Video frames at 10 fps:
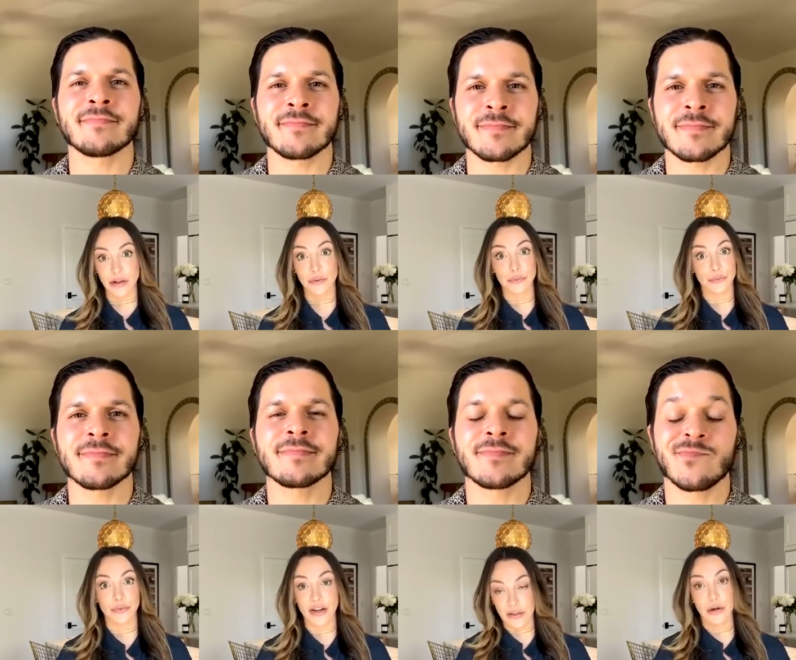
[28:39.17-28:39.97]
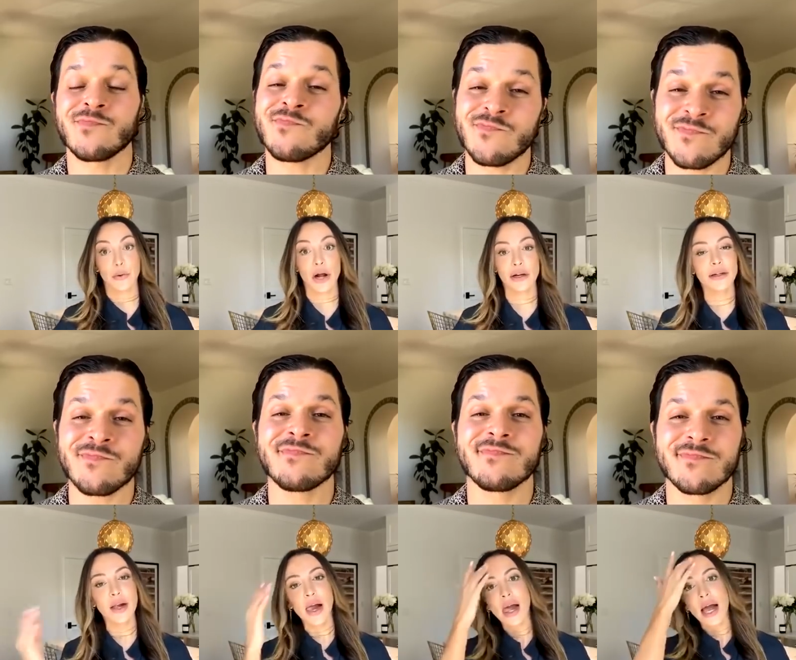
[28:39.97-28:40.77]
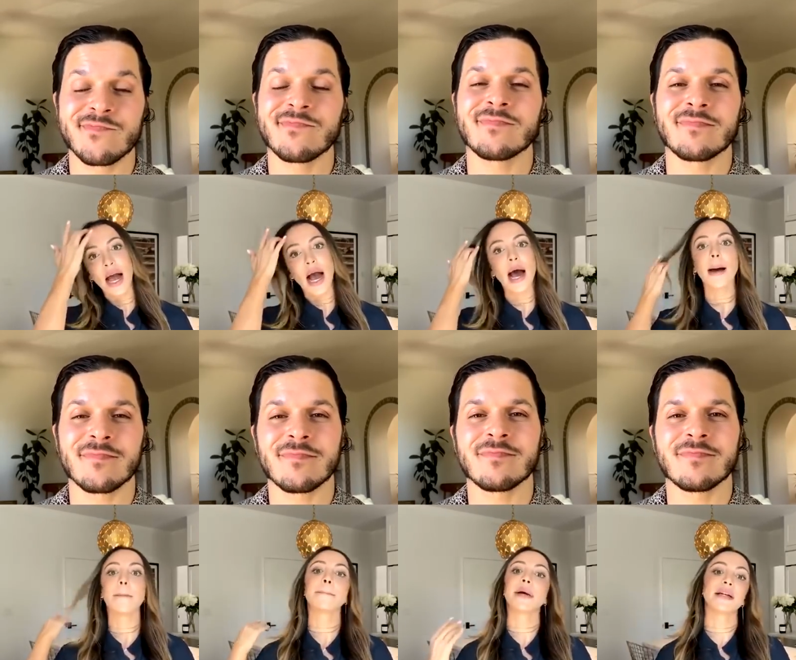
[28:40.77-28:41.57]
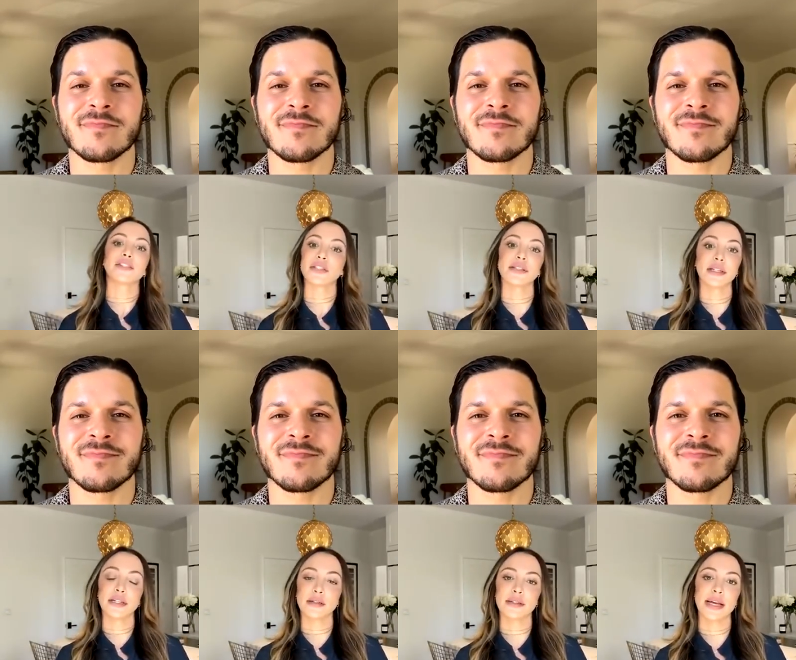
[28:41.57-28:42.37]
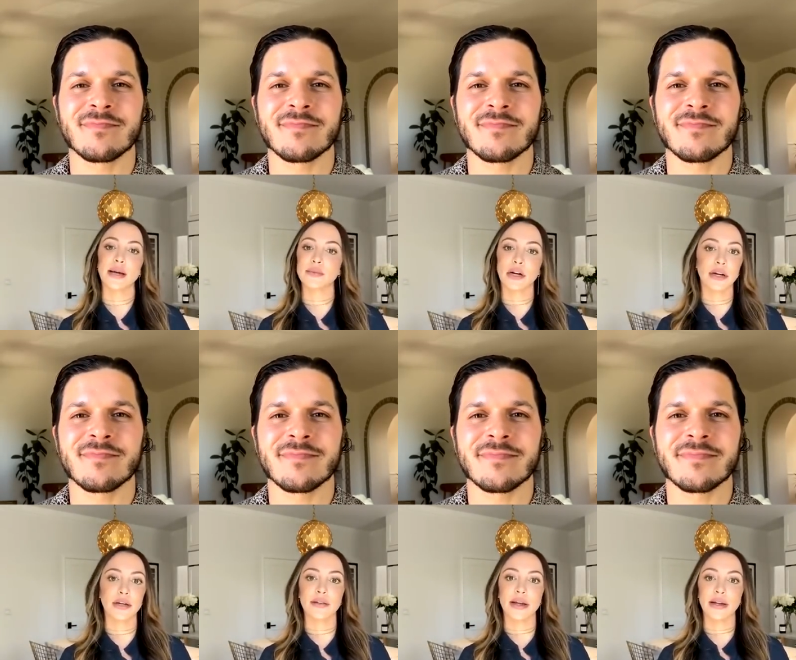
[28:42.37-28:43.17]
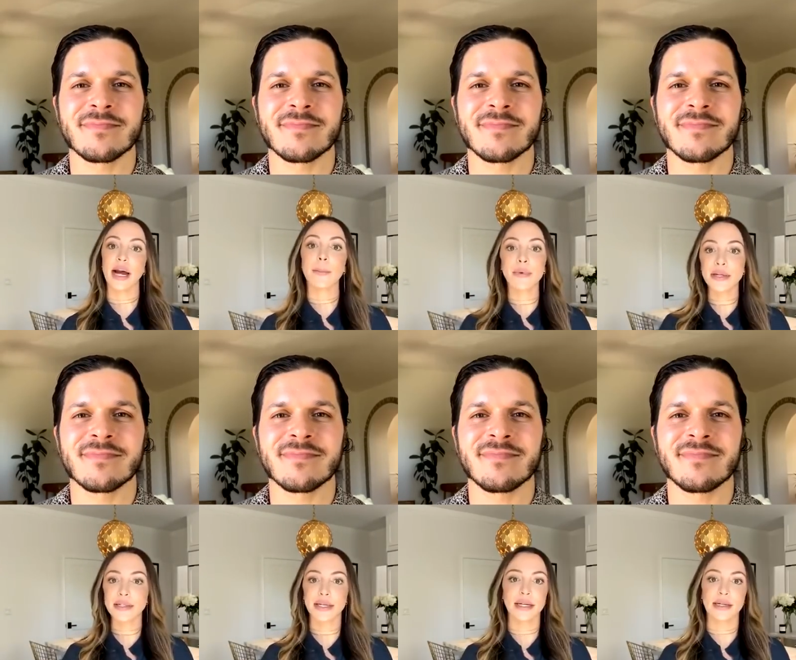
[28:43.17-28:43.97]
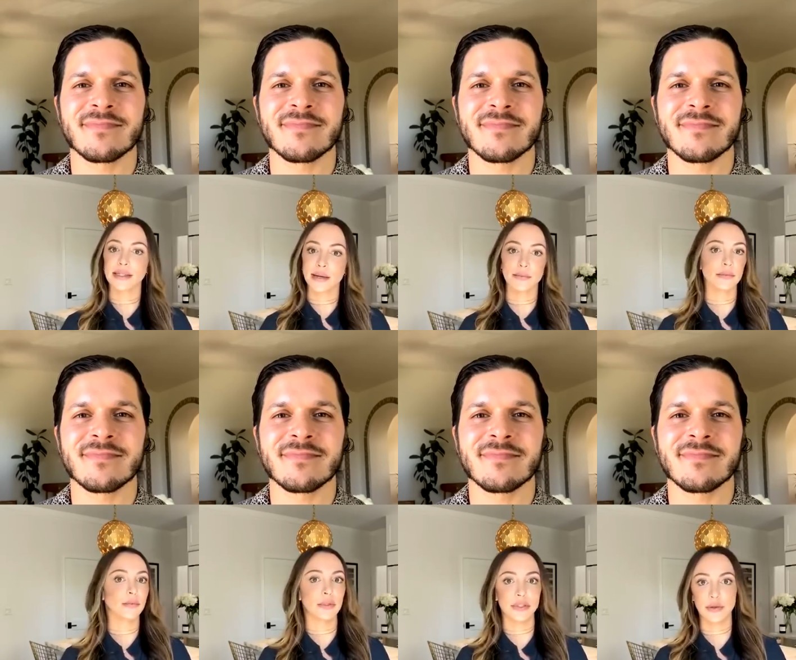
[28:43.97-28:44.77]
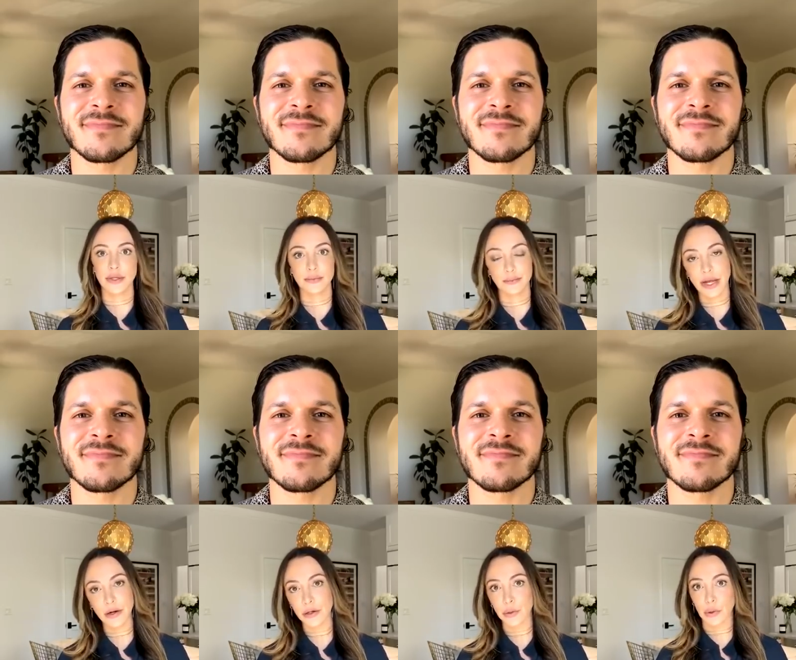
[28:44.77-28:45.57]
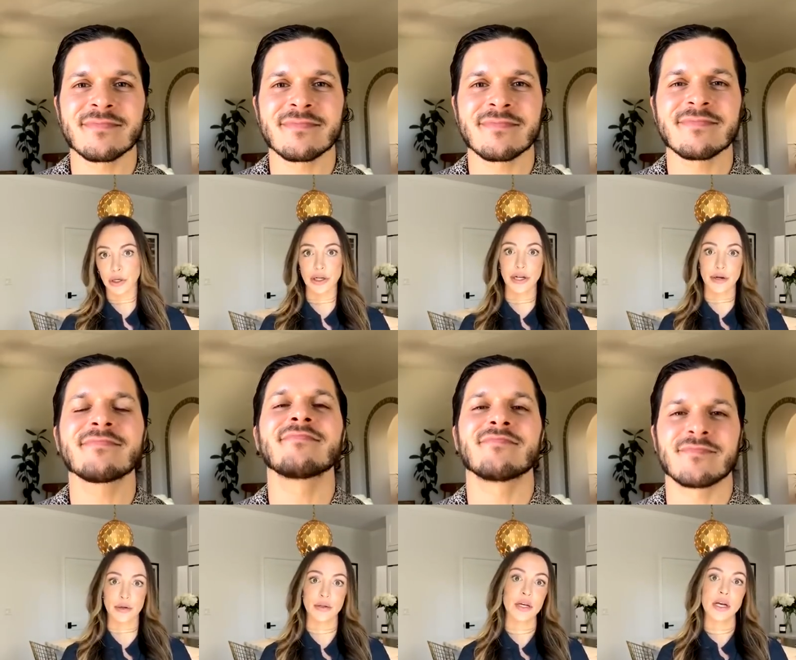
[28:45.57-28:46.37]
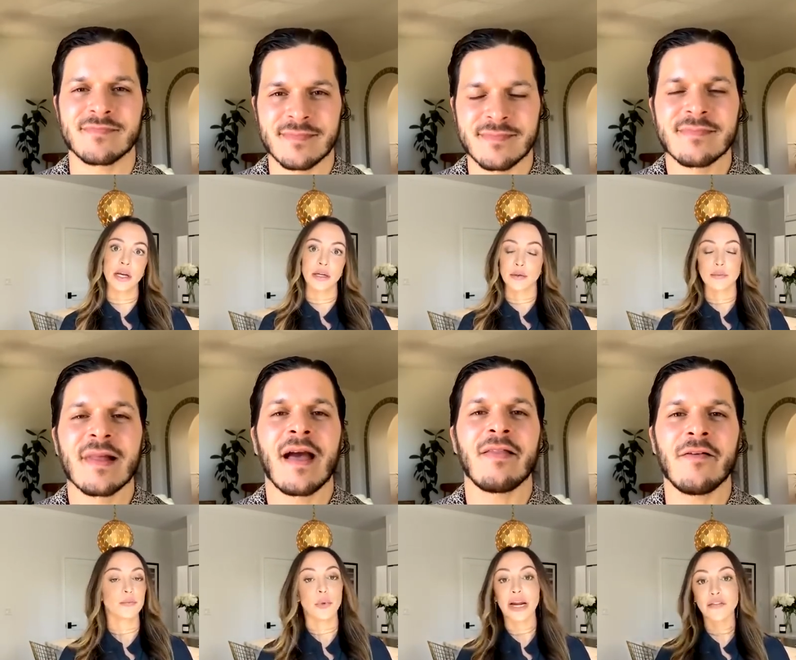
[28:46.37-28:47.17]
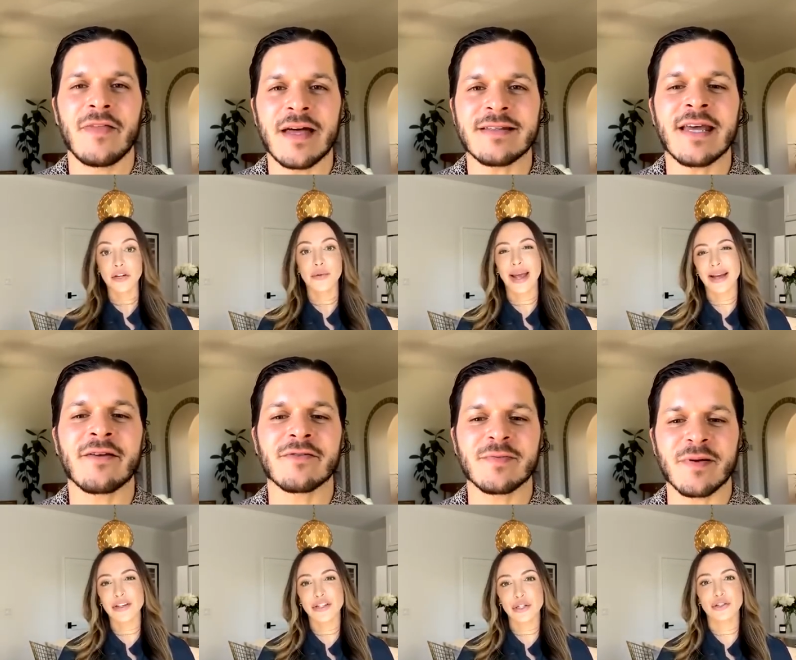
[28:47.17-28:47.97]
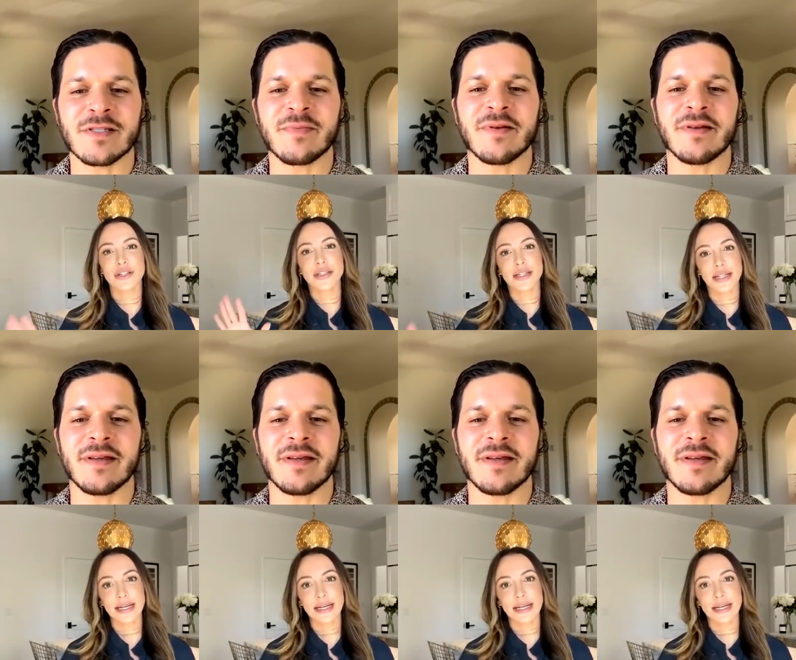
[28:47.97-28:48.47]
Speaker 1: they're, and they're mm-hmm. wrong um, and just you know say i'm sorry that happened and next time we'll do it better or you know whatever you can do just to like